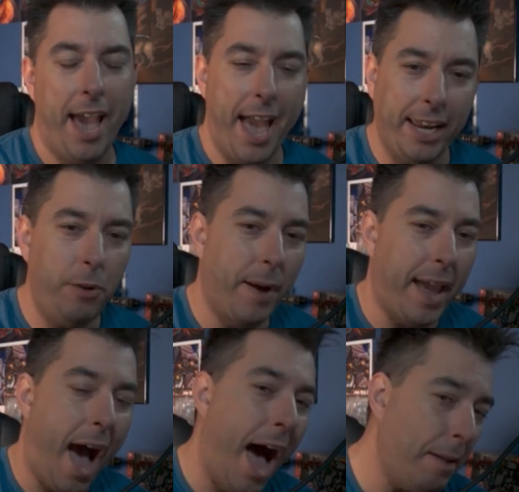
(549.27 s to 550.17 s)
anyway
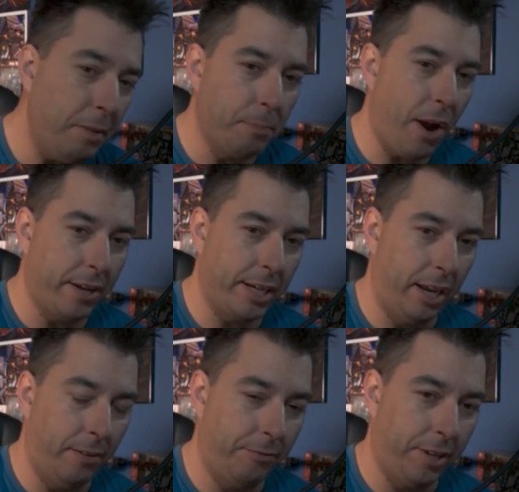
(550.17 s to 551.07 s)
i'm your prog
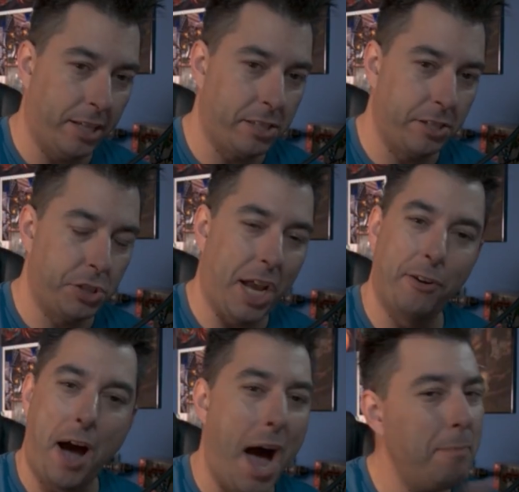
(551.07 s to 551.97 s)
phoenix
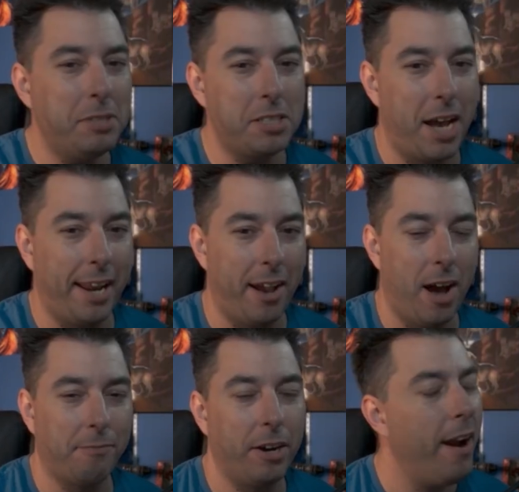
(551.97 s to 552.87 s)
Cindershadow i'm signing
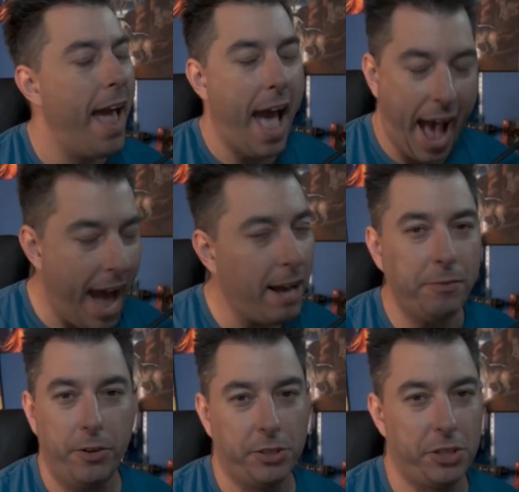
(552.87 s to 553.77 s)
off here have
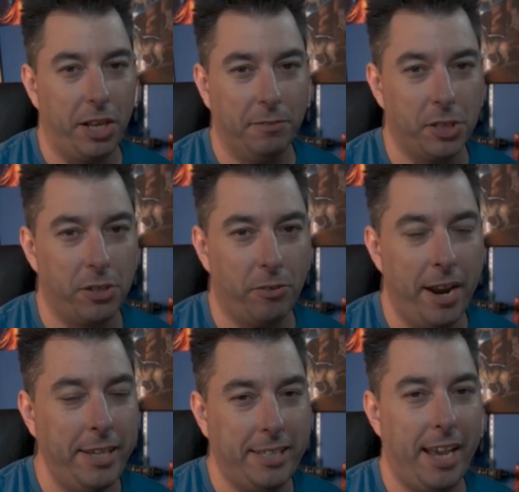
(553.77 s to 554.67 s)
yourselves a
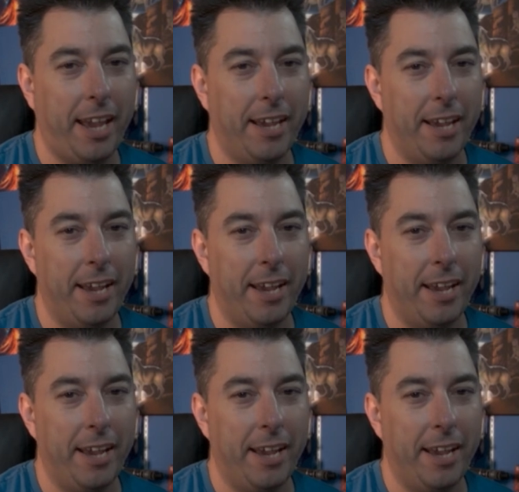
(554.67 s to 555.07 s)
great day